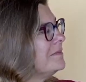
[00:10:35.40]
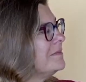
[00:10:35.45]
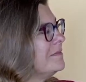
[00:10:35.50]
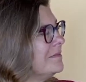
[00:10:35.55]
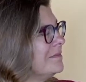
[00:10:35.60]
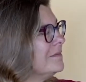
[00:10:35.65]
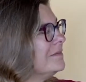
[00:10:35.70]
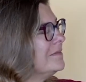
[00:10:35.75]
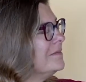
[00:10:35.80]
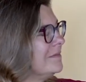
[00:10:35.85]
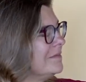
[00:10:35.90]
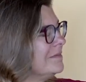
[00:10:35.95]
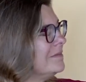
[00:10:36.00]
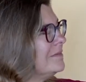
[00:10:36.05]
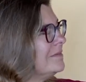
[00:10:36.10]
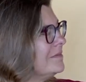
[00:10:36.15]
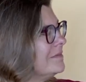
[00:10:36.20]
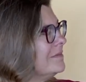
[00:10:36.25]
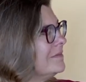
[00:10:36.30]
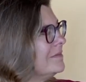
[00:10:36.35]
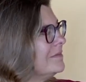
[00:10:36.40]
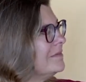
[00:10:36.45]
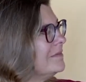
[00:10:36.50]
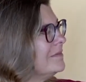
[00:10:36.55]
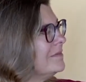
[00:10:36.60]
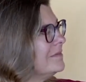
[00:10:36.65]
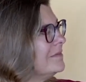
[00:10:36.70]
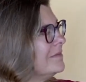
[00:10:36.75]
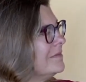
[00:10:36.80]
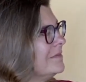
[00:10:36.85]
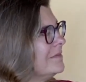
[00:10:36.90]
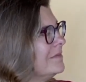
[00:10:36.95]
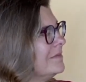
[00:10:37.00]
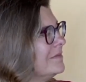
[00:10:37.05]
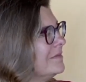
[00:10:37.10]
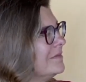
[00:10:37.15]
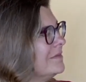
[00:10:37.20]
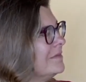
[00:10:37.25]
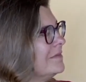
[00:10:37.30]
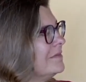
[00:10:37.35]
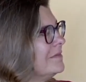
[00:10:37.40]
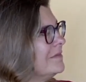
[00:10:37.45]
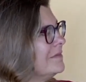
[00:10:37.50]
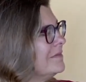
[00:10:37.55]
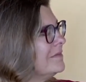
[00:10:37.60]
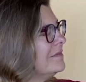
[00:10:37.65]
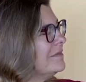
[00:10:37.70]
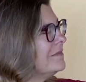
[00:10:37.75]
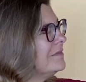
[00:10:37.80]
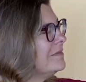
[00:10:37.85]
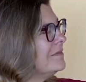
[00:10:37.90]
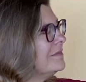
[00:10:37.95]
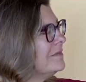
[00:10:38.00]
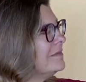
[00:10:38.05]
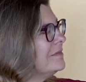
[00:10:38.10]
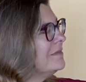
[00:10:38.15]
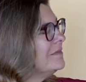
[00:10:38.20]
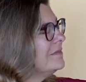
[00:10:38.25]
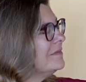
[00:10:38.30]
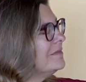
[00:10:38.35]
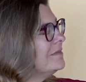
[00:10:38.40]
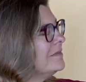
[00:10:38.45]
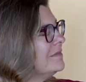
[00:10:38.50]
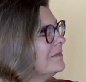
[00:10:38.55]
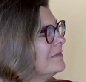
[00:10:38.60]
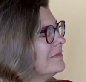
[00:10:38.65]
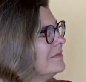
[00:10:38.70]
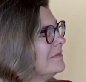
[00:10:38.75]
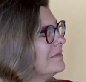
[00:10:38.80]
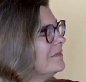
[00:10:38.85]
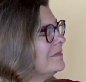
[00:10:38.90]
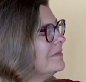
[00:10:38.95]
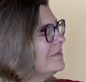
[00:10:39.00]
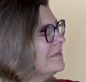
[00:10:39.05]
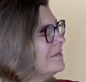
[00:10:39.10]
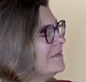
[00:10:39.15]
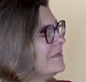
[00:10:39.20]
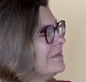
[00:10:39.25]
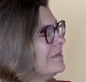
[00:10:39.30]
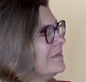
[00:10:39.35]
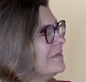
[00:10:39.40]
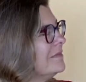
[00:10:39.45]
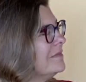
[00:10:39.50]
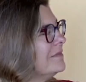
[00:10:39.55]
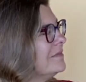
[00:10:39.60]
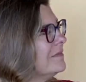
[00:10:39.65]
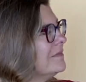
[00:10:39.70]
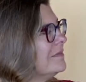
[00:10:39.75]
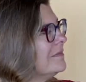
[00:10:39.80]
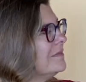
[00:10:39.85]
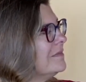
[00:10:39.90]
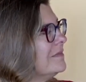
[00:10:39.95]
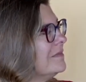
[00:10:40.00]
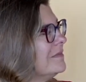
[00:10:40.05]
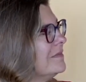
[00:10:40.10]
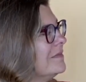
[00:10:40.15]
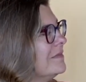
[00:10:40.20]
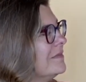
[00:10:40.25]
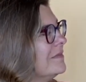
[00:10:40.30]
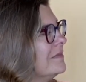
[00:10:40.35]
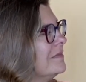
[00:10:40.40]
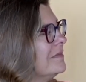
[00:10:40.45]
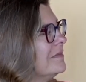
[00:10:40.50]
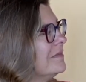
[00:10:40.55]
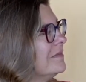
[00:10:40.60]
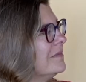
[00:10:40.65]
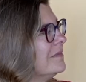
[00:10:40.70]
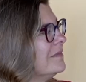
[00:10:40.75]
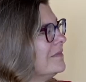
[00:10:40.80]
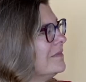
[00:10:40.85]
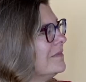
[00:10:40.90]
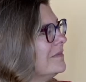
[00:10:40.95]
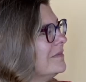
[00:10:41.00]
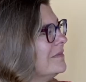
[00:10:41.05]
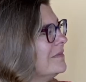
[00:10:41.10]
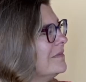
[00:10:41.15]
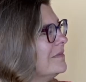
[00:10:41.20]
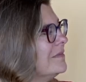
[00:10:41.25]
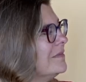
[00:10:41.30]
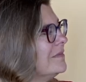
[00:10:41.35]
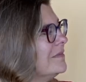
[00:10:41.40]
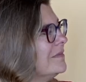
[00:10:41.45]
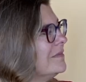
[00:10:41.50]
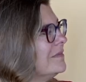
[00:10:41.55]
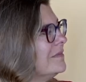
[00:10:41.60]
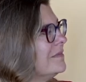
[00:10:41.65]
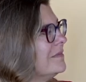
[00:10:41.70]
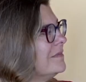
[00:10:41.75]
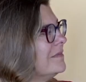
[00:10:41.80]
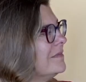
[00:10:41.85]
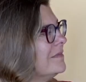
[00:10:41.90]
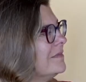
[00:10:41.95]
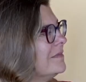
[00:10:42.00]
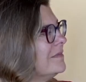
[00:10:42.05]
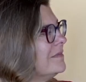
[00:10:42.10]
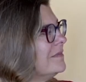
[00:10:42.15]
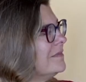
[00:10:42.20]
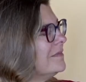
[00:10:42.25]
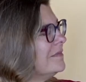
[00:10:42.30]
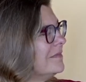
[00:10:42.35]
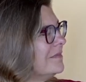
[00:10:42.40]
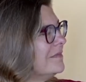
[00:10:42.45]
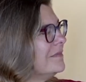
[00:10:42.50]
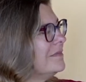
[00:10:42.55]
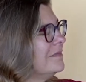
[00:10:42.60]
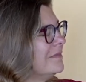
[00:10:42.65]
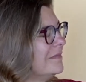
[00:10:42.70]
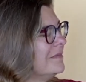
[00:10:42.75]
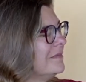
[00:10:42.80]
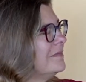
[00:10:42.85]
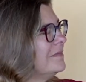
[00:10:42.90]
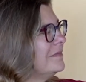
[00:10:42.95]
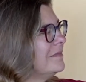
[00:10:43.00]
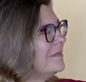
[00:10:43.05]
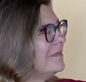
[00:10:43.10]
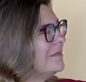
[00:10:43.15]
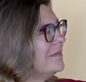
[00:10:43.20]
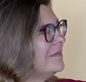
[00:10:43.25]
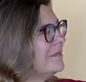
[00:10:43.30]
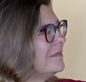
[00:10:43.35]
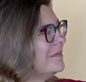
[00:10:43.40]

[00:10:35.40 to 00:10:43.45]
(not speaking)